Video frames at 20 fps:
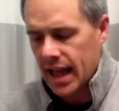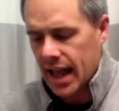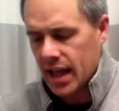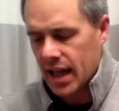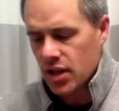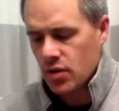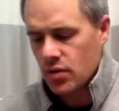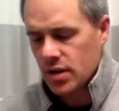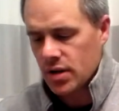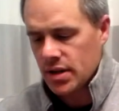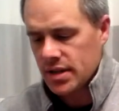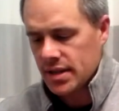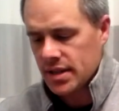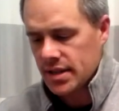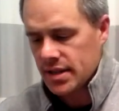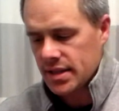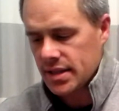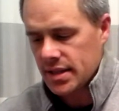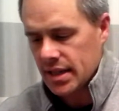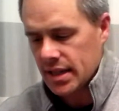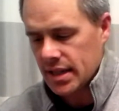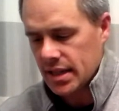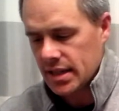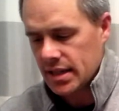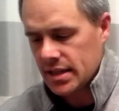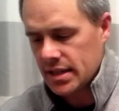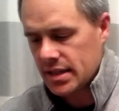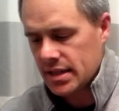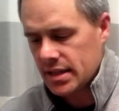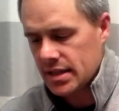at your
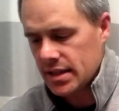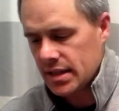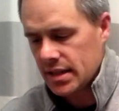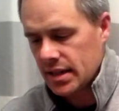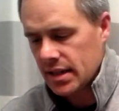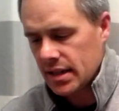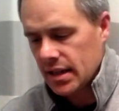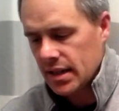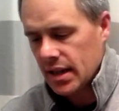seeds,